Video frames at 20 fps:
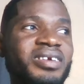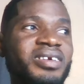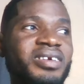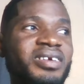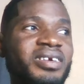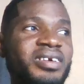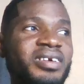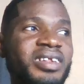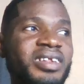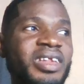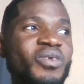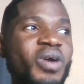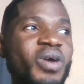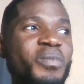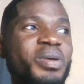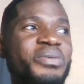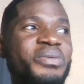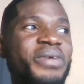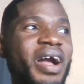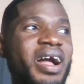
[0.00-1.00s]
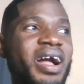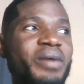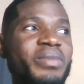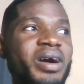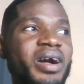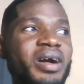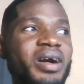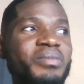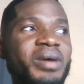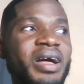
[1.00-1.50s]
It's not a threat. It's
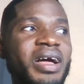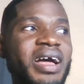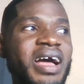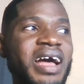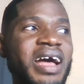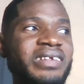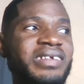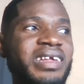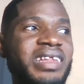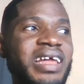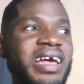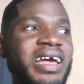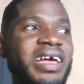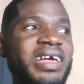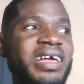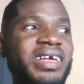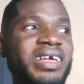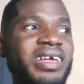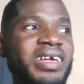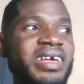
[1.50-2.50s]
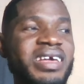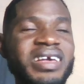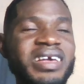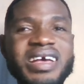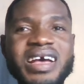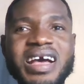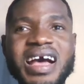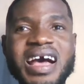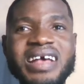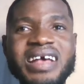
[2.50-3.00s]
an invitation for
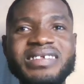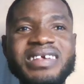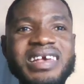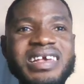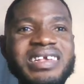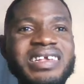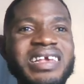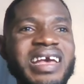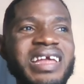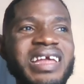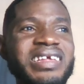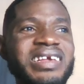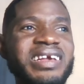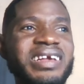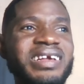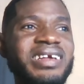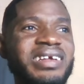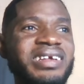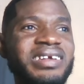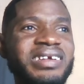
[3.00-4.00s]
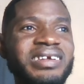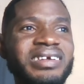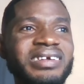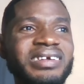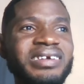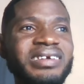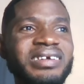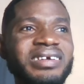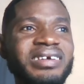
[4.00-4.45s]
him to stop what he's doing.